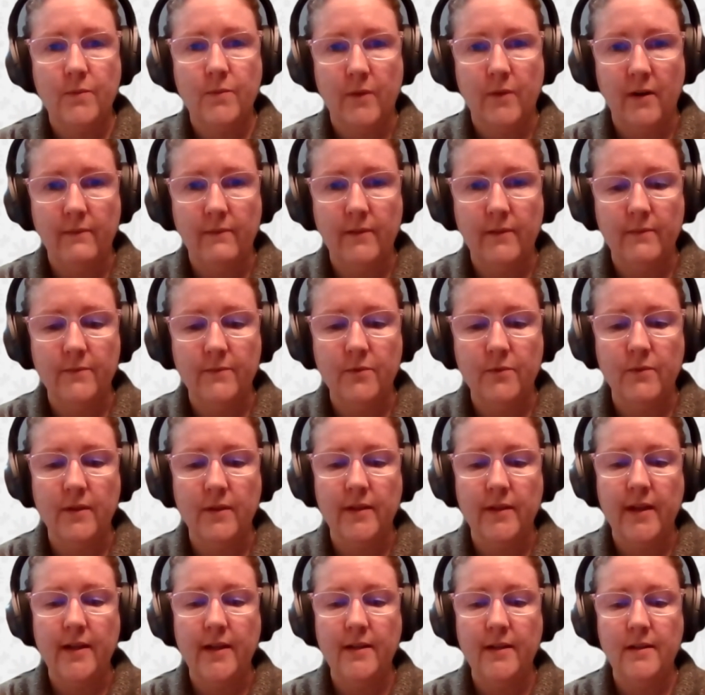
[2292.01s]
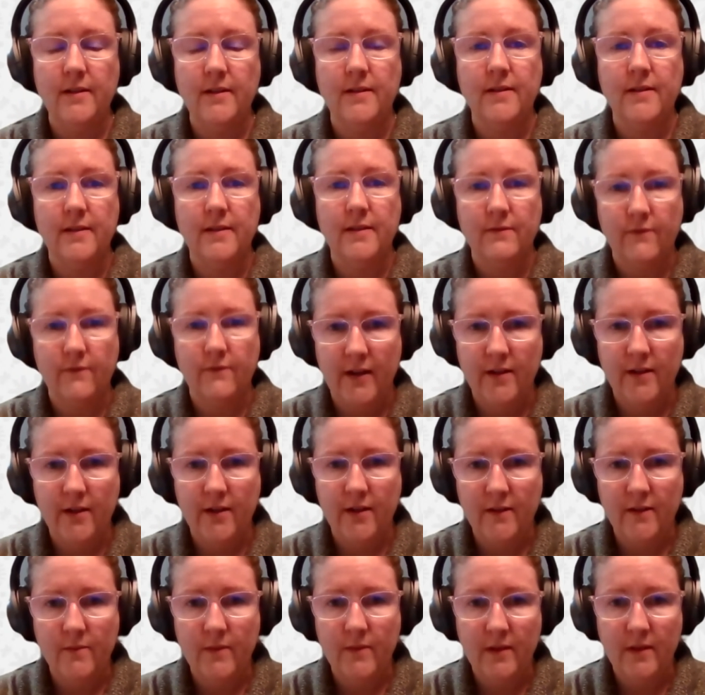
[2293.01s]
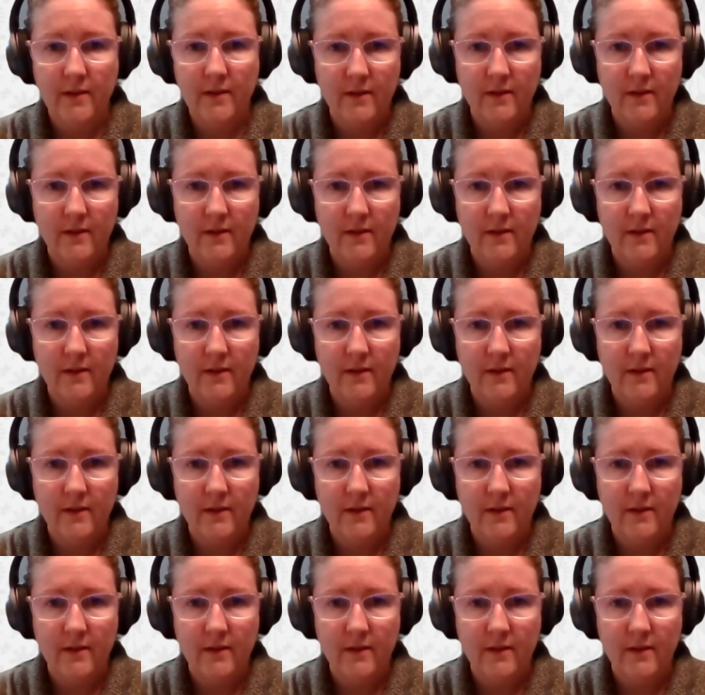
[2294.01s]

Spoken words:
problems related to disenfranchisement in